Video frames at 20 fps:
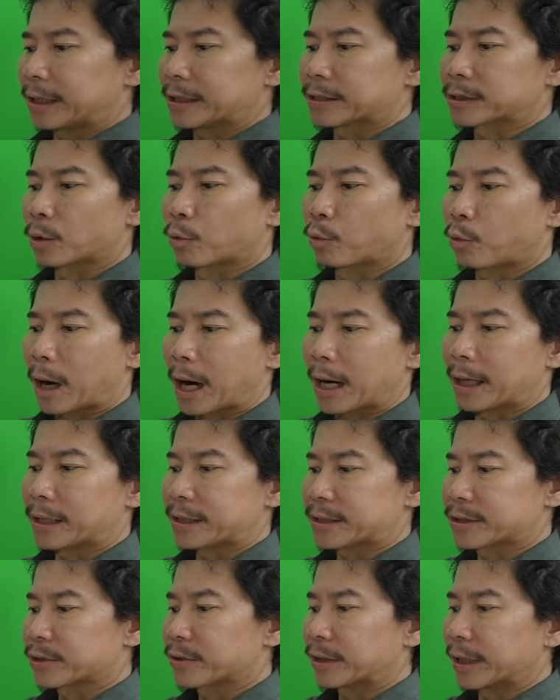It's a
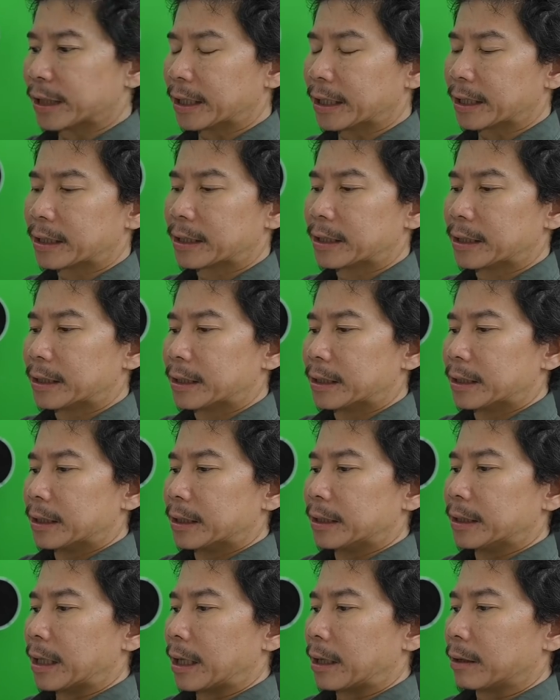wireless trigger.
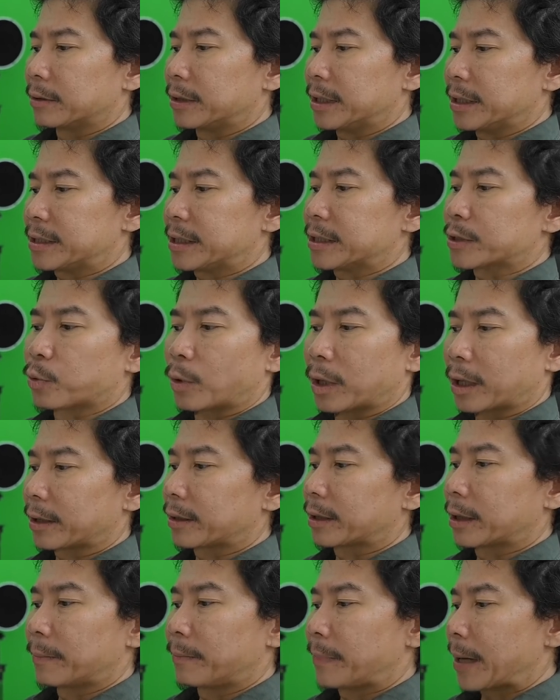Now, this is one
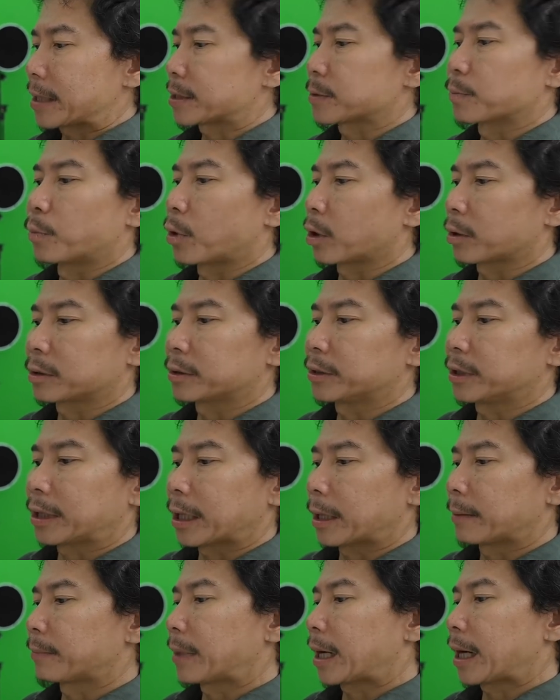of the best model you
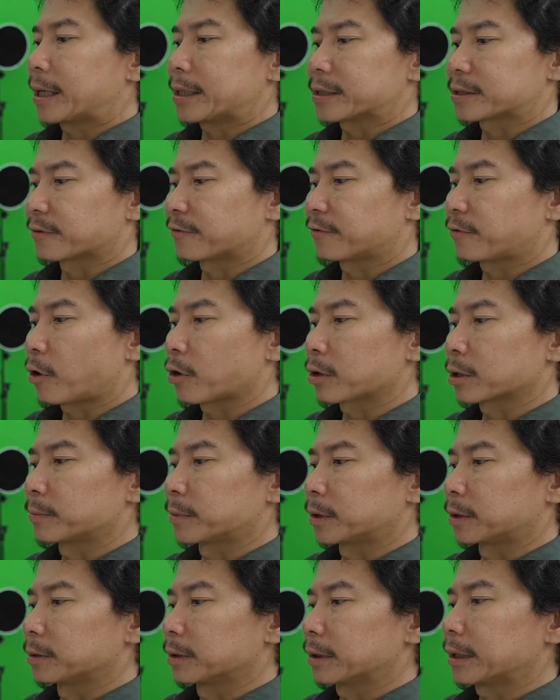can buy. It's
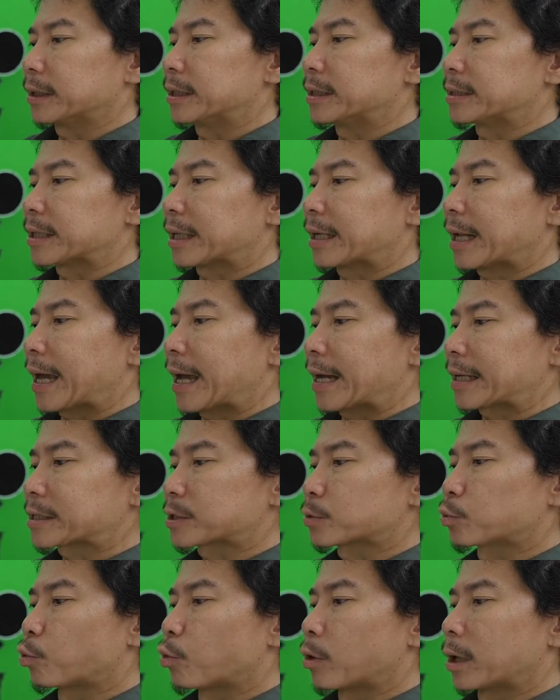affordable. It's an
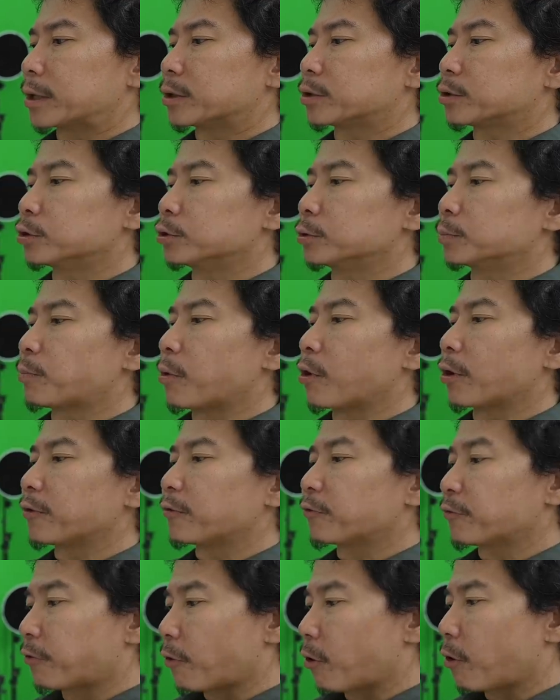X1 2.4
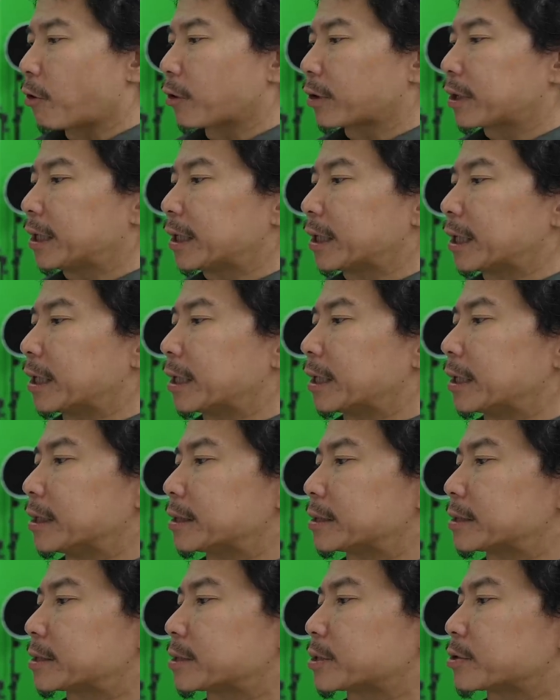
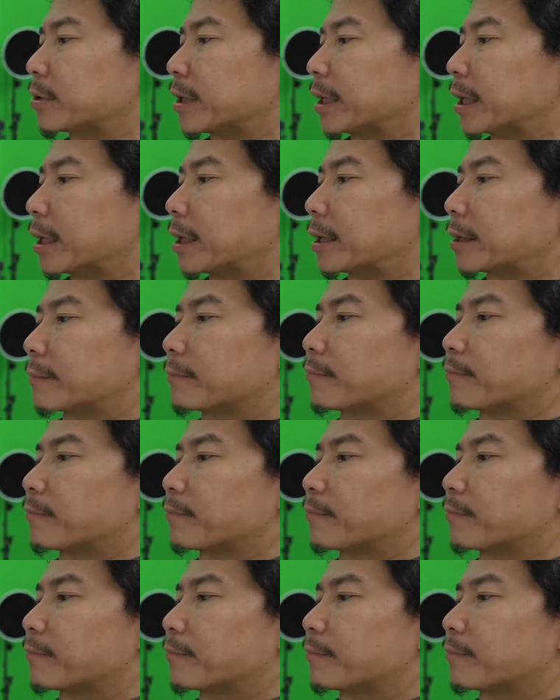gigahertz trigger.